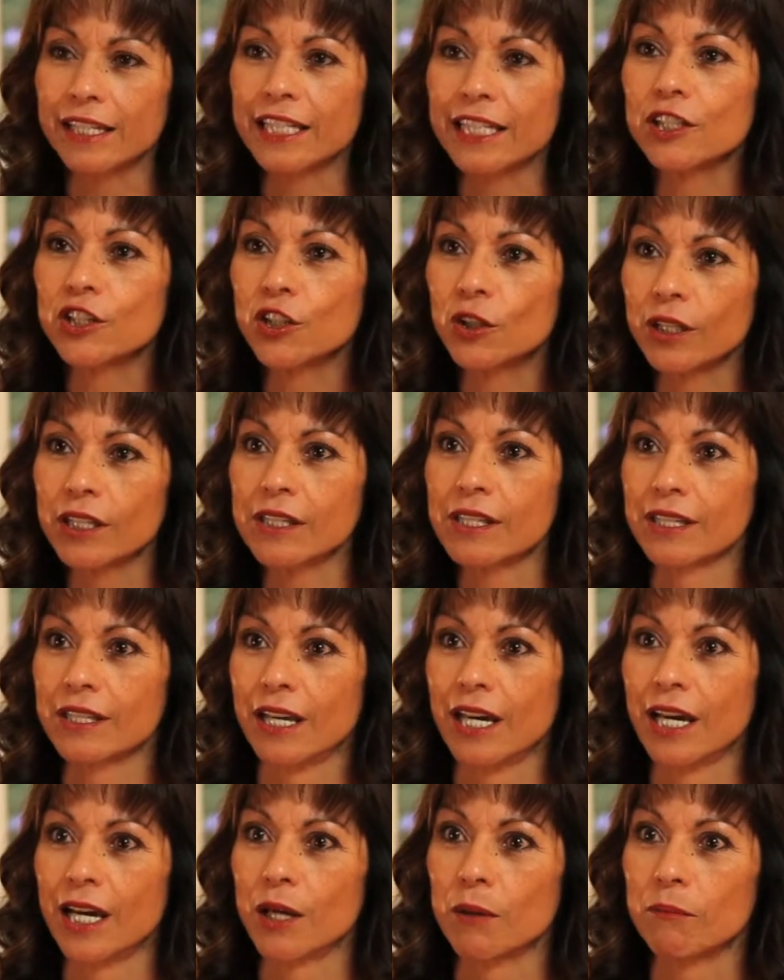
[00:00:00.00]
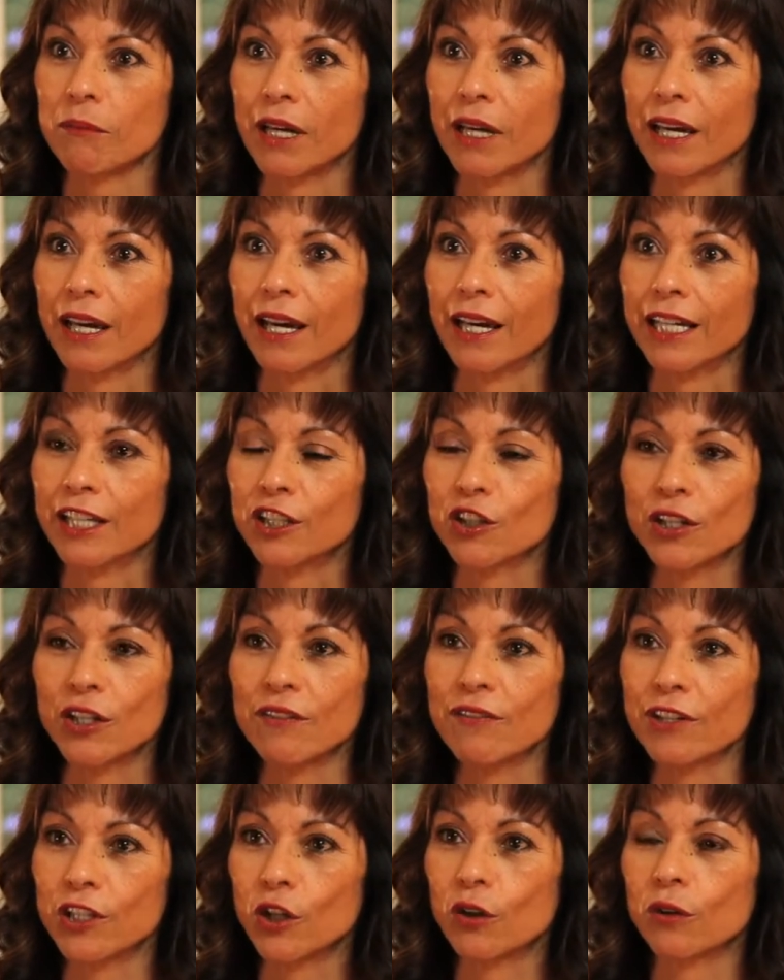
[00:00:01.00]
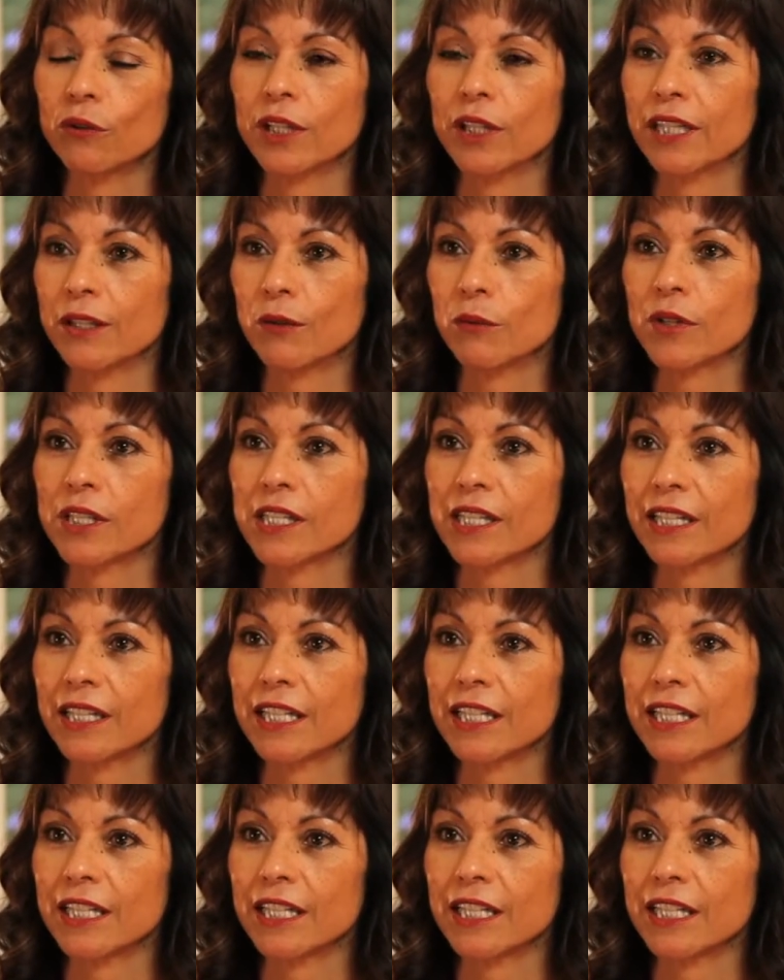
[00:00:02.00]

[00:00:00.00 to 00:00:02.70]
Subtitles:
he took his time, even though it was,